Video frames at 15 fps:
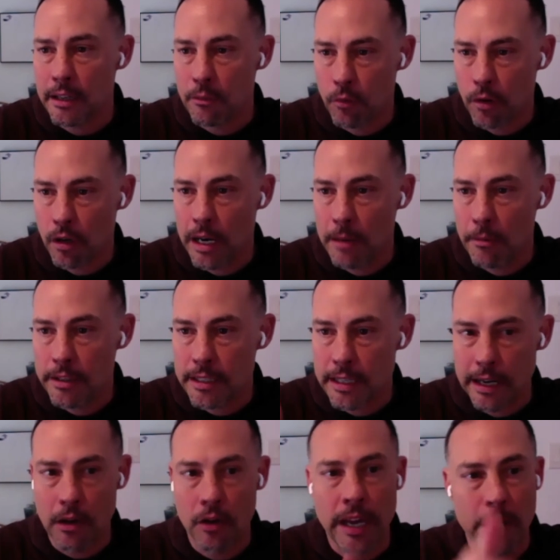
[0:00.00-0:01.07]
and we're able to
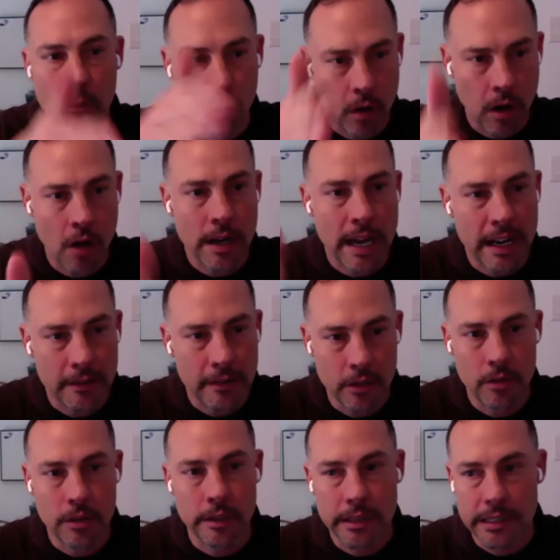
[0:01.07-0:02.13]
say, okay, we're all kind of
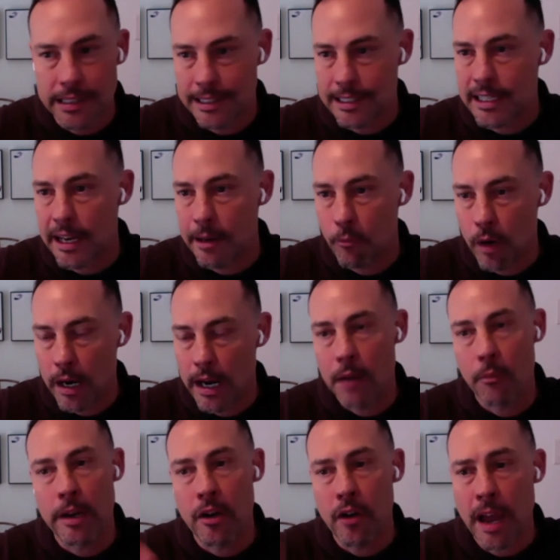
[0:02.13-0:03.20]
using this the same
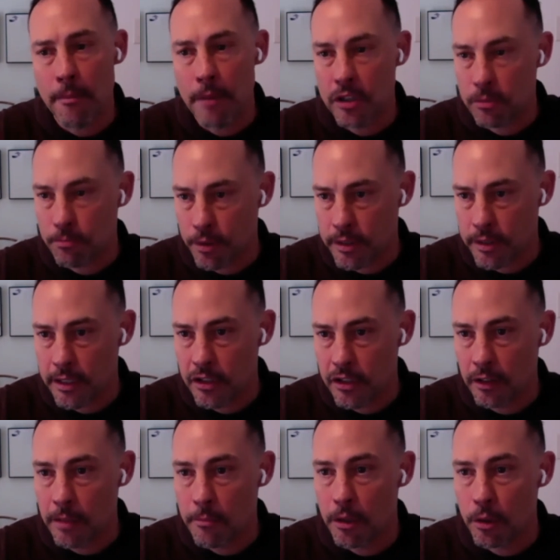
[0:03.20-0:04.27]
way. We know how much percentage
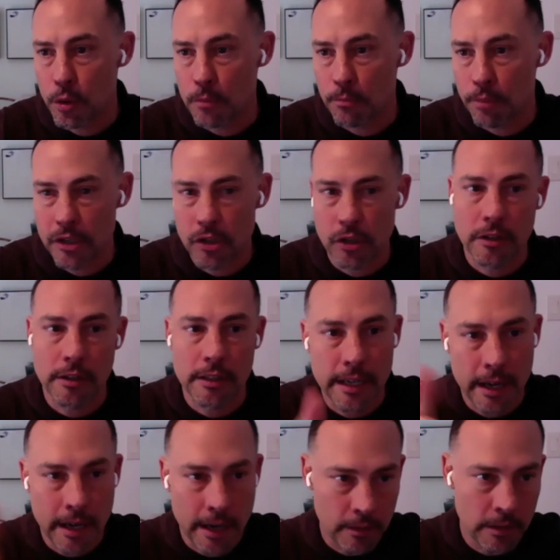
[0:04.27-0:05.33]
of limb occlusion pressure you
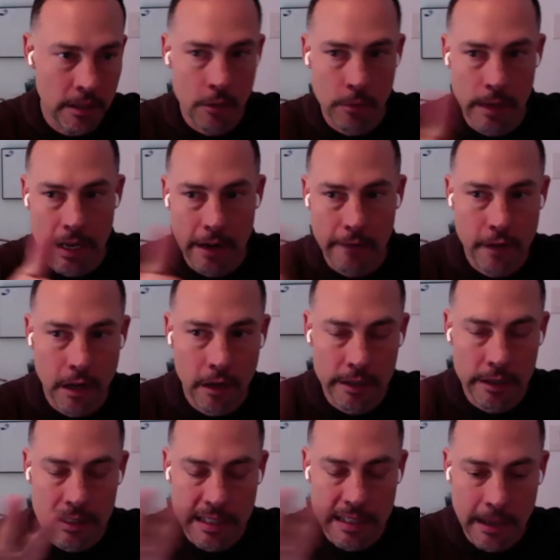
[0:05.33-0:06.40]
did. We kind of
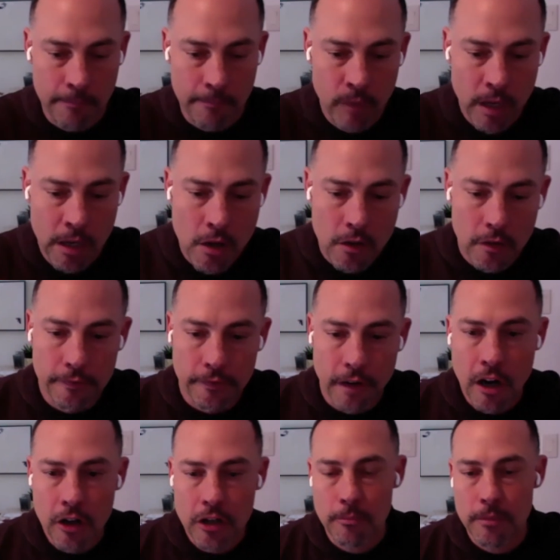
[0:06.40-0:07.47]
follow the same
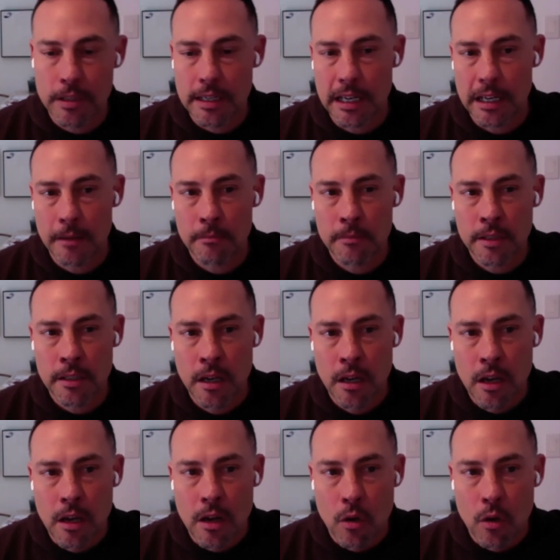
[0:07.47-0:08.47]
volume schemes.